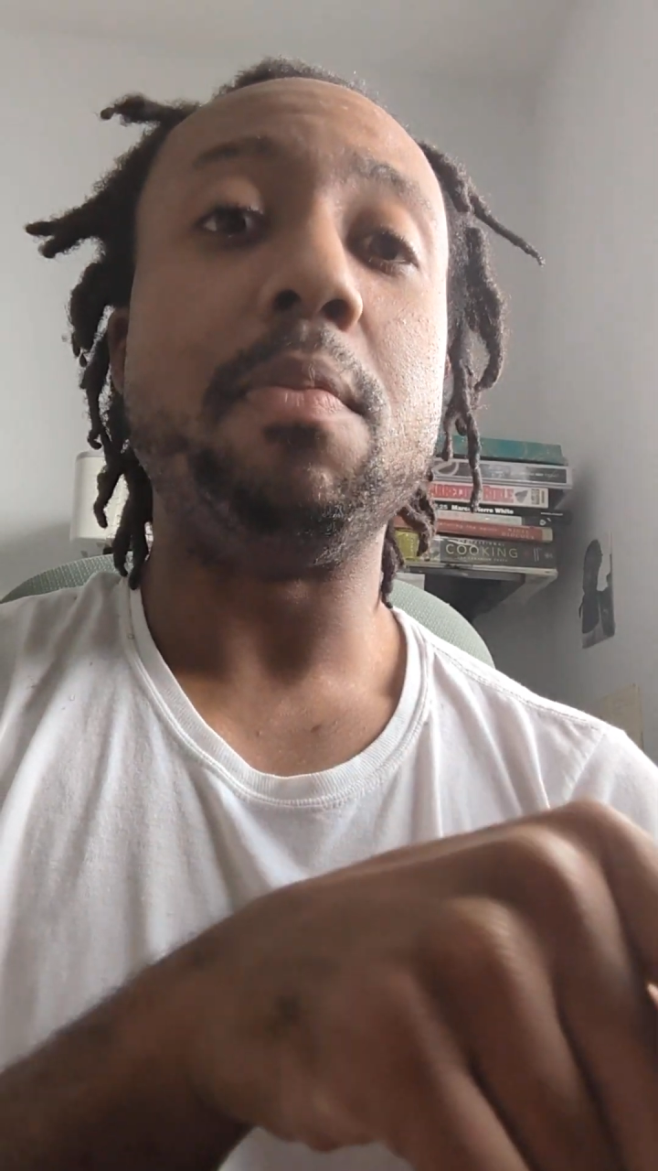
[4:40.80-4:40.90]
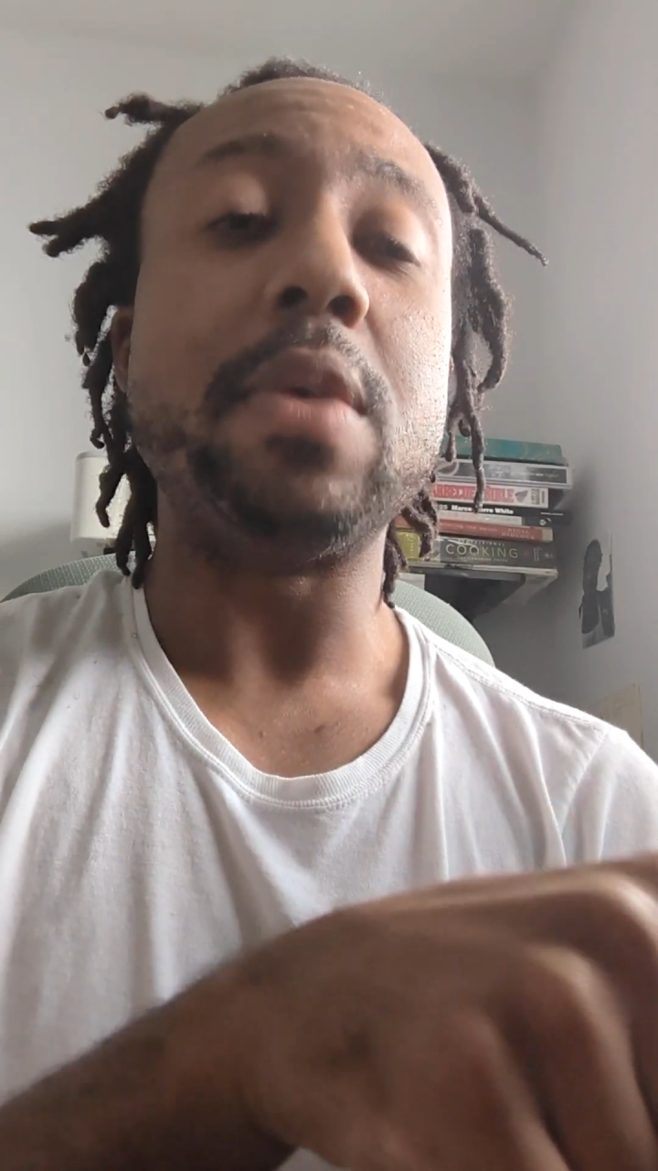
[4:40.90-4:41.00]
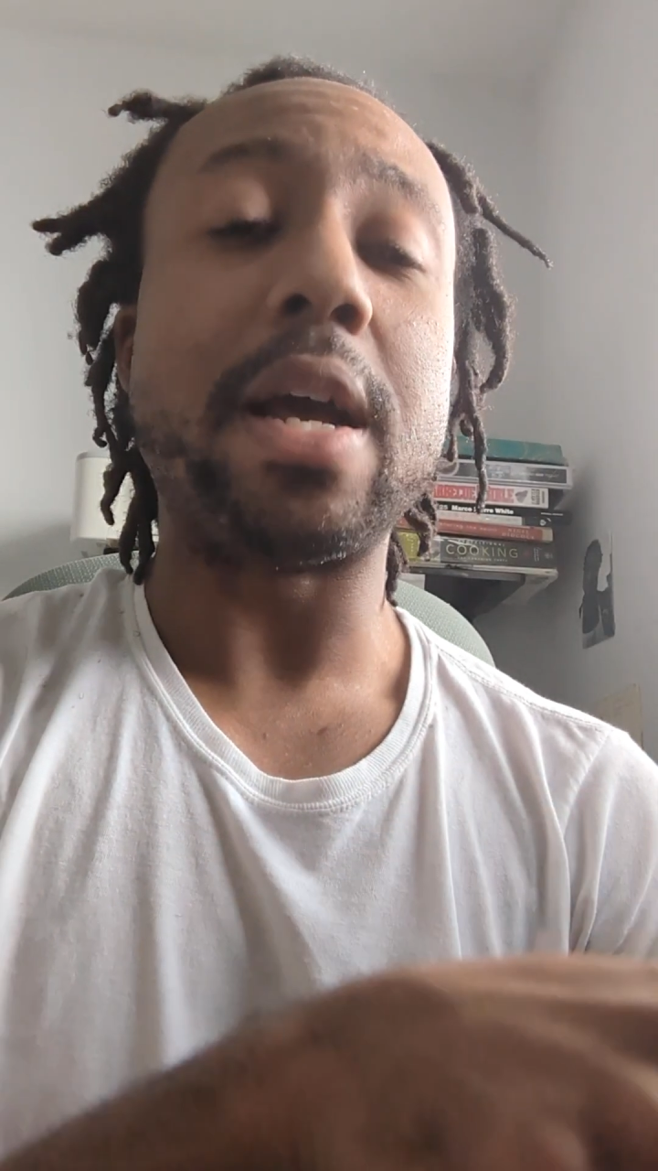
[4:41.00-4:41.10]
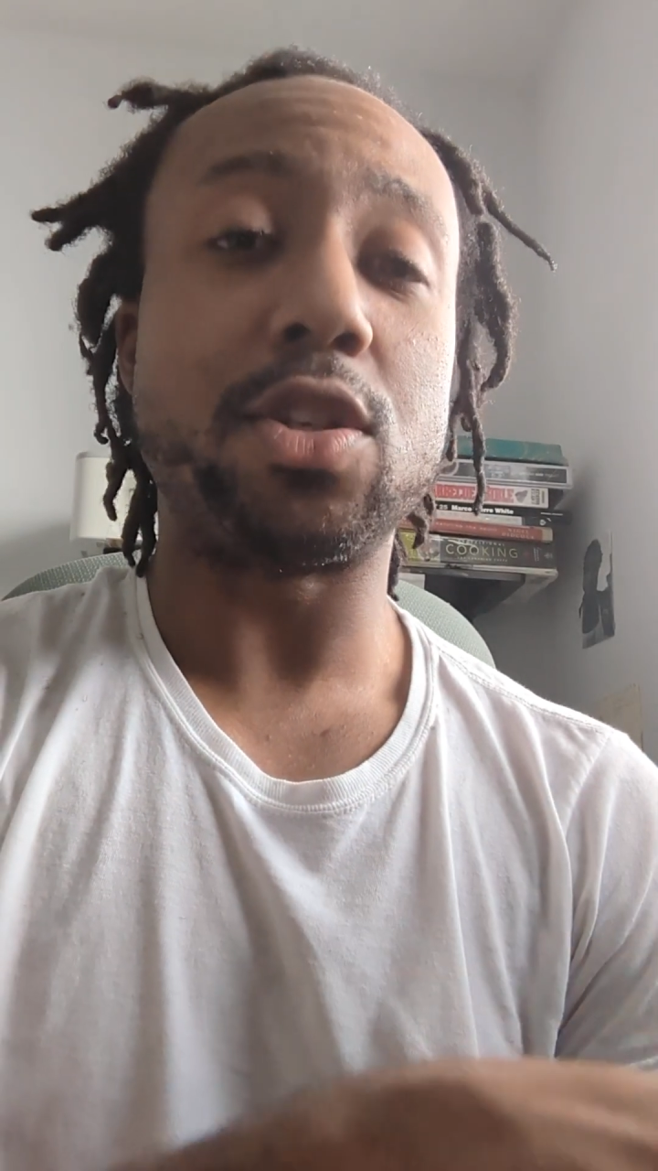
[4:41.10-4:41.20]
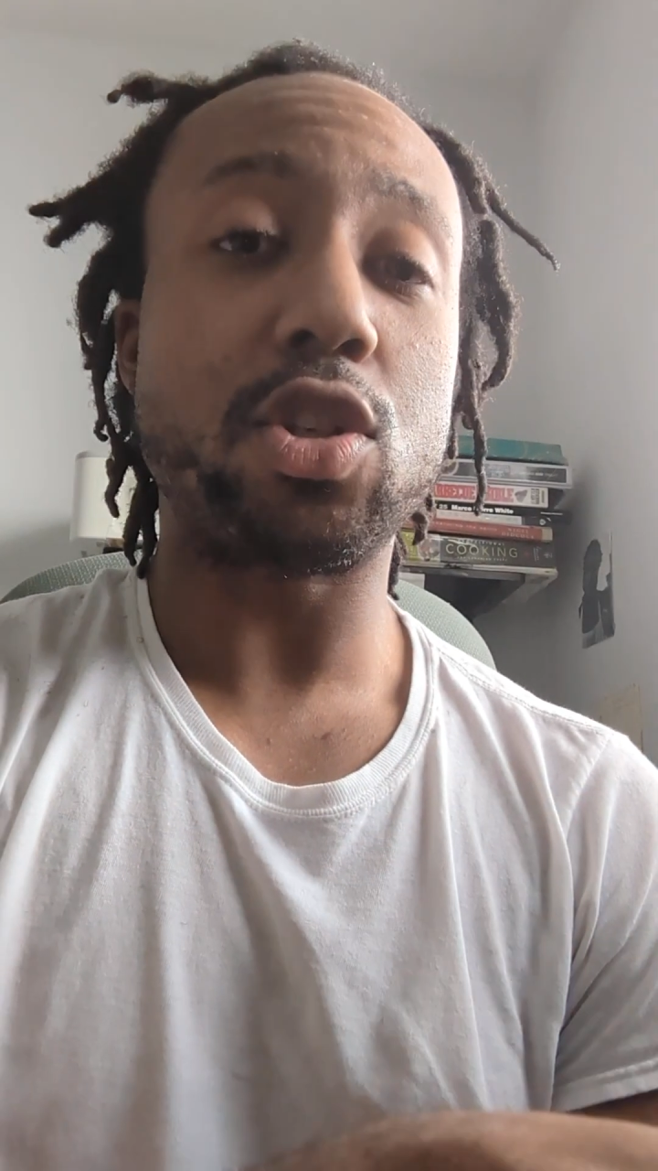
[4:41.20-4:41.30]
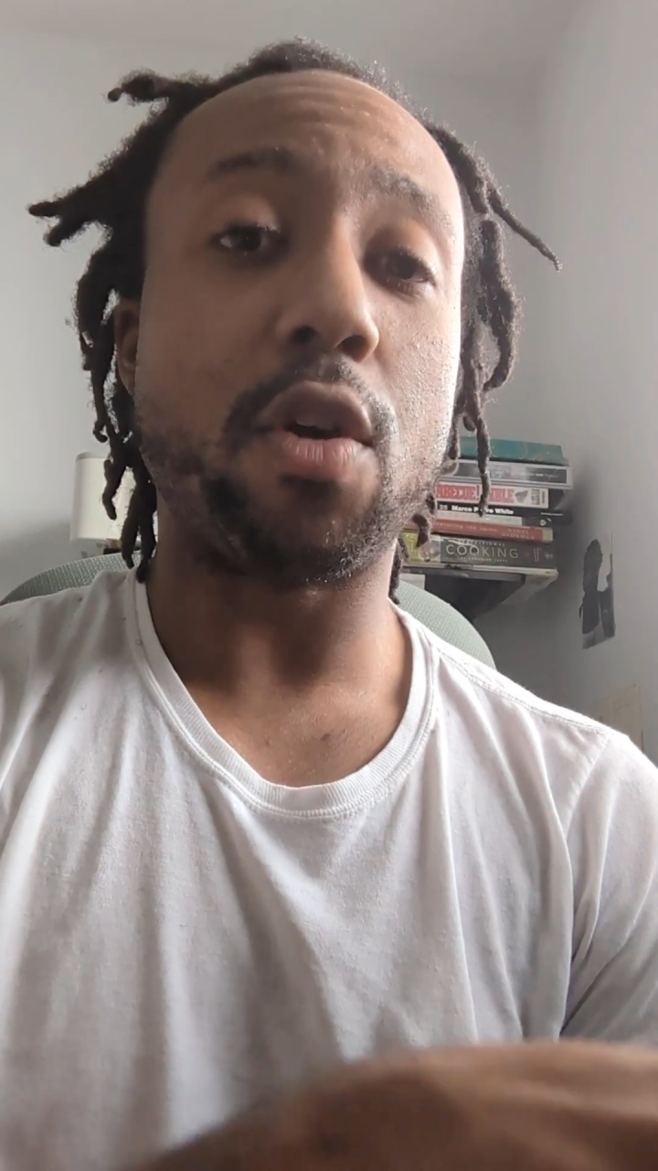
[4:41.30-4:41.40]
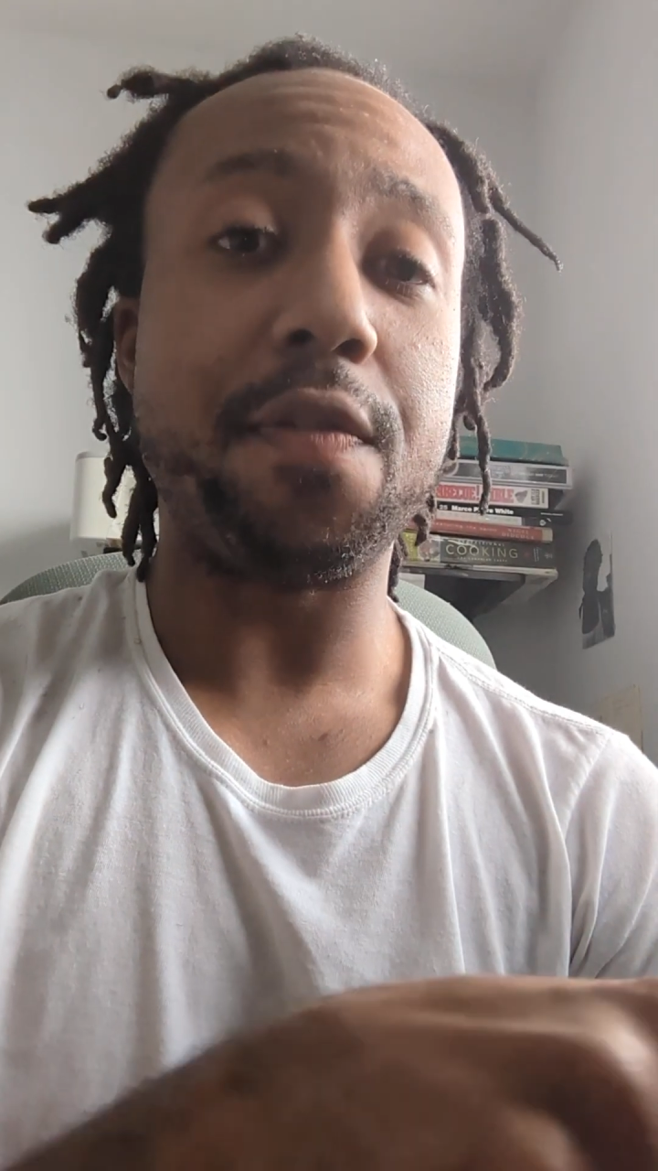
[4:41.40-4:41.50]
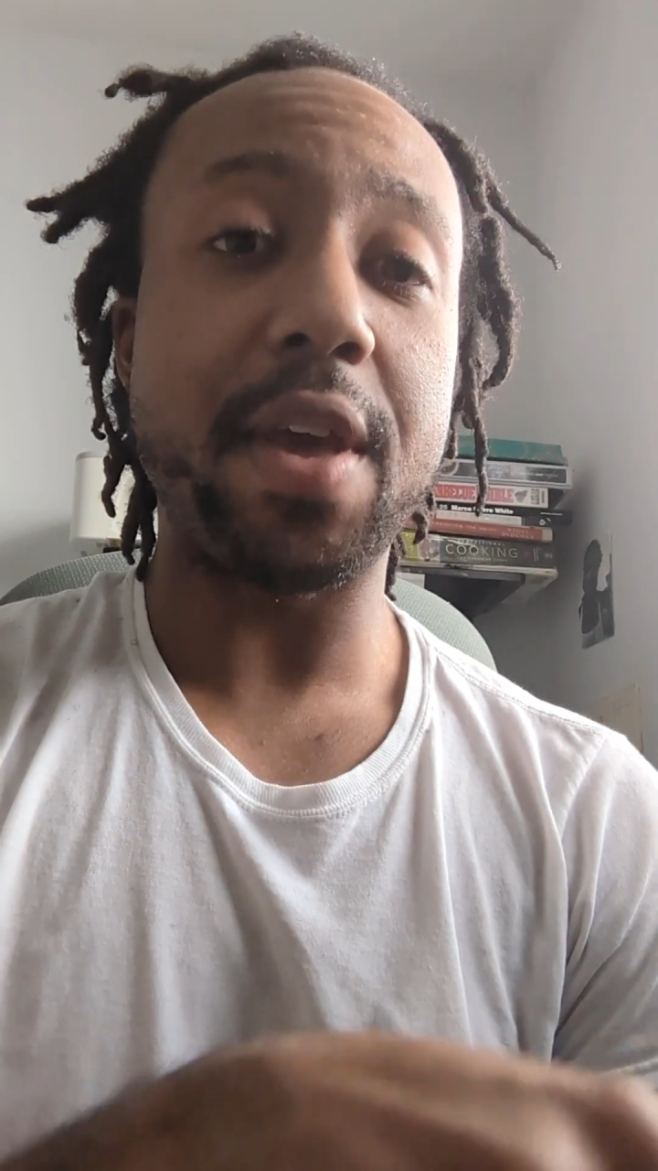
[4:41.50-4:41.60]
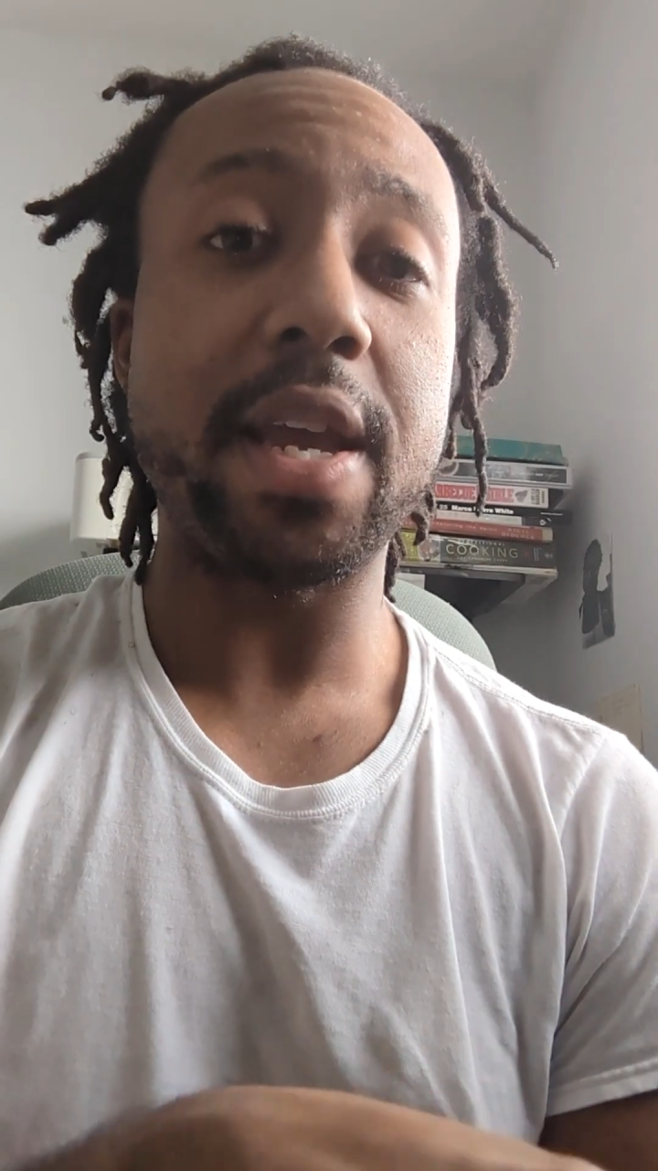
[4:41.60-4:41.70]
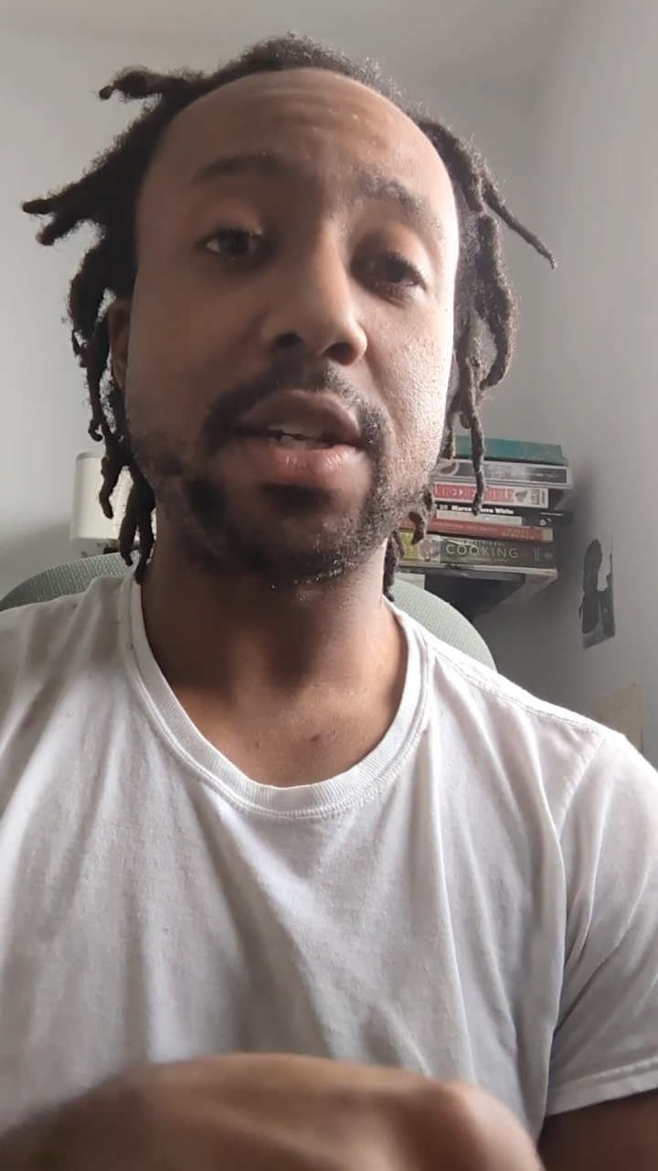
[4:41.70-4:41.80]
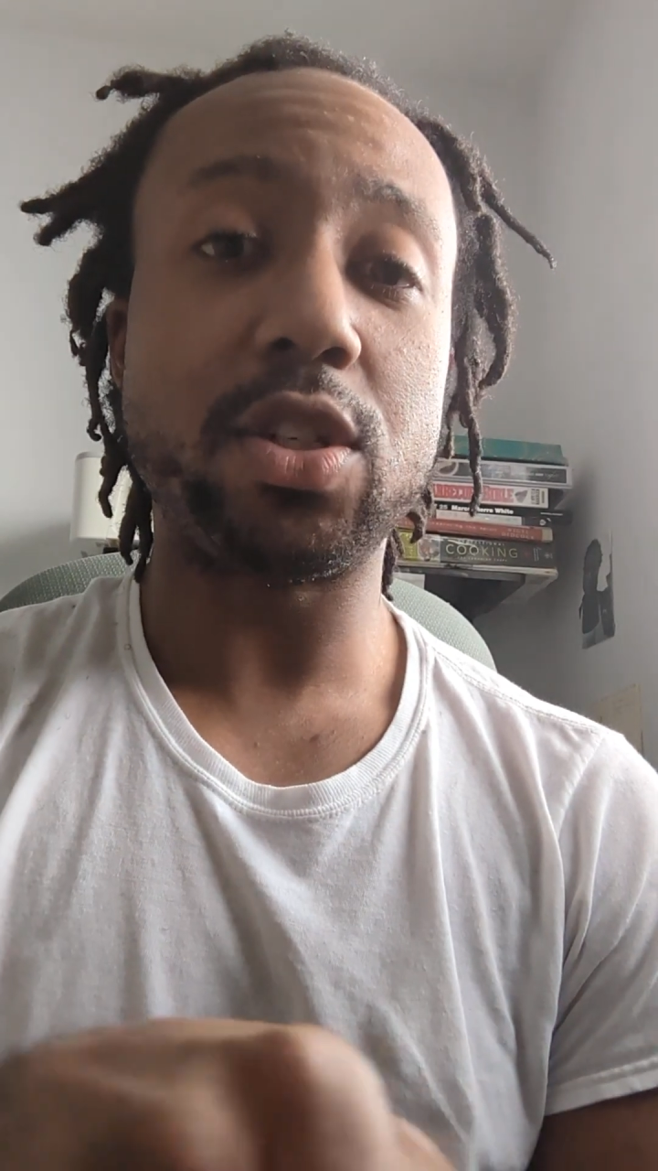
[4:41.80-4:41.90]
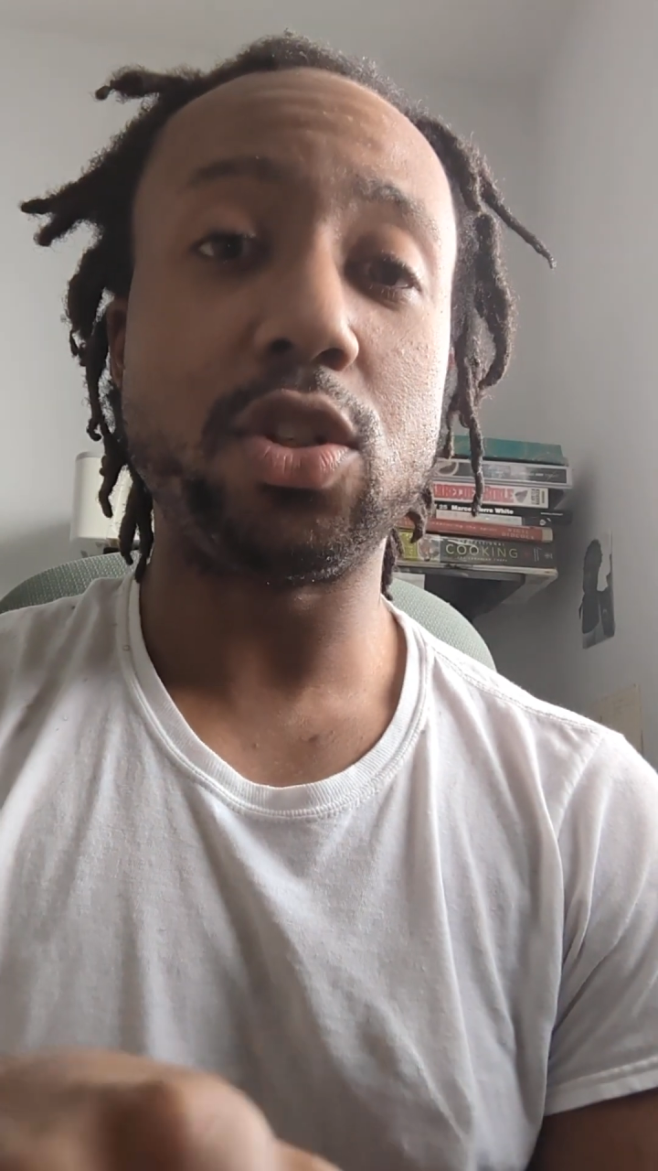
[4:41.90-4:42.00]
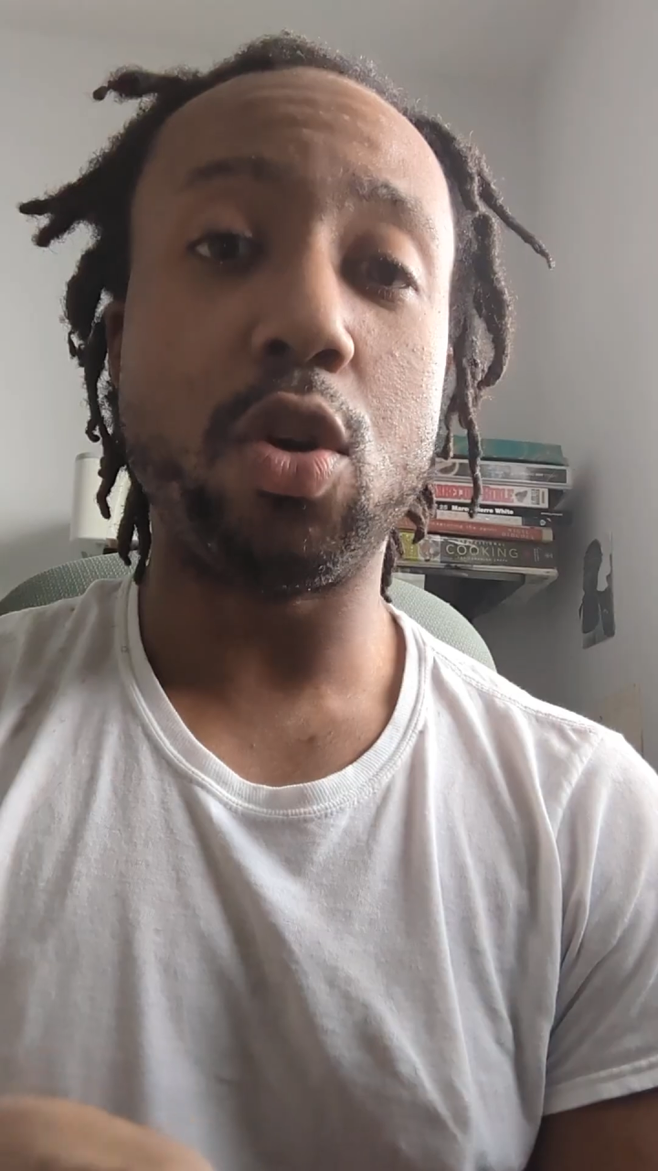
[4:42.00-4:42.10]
And so they